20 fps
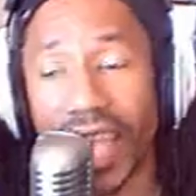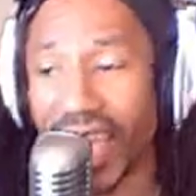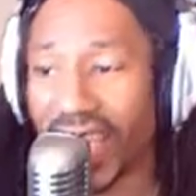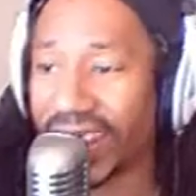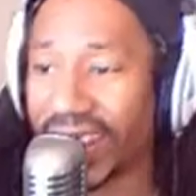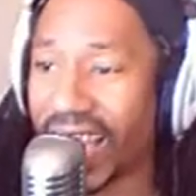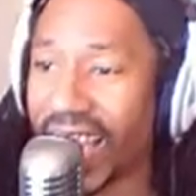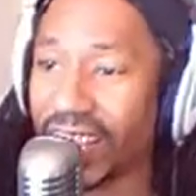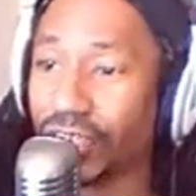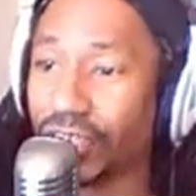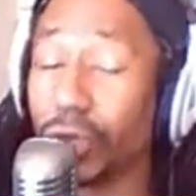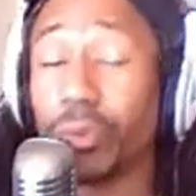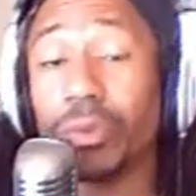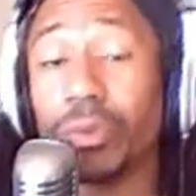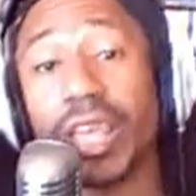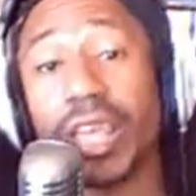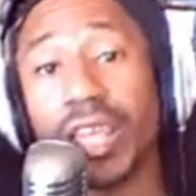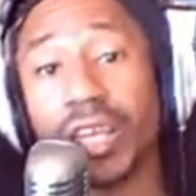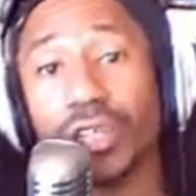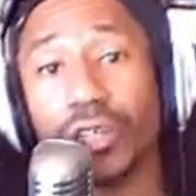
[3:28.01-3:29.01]
And I
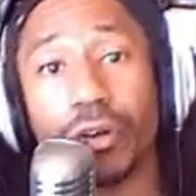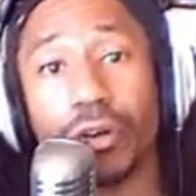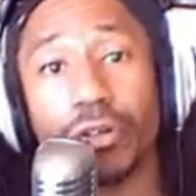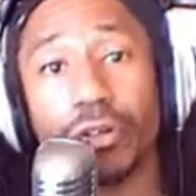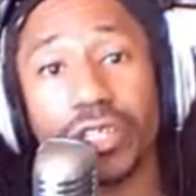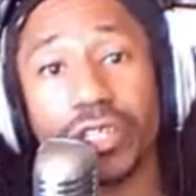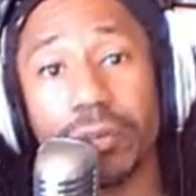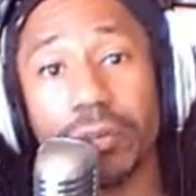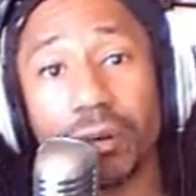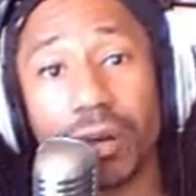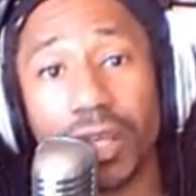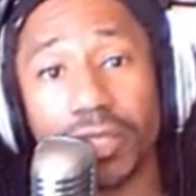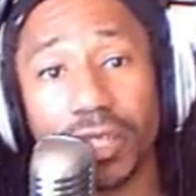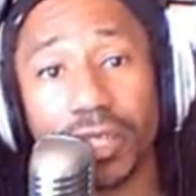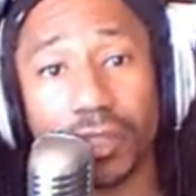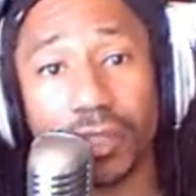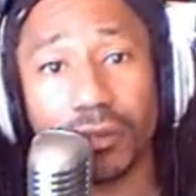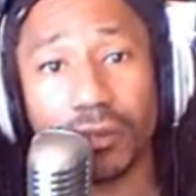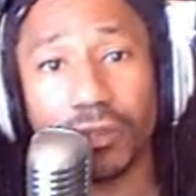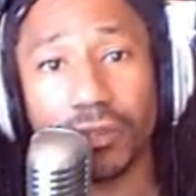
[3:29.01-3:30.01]
don't indulge in
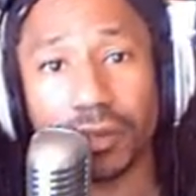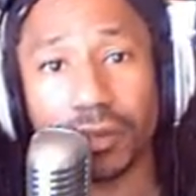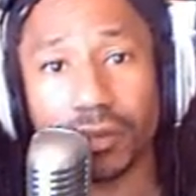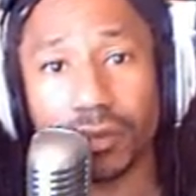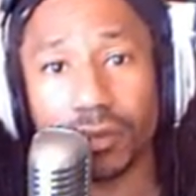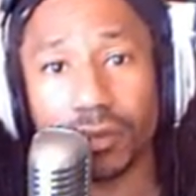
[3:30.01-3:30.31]
prostitution.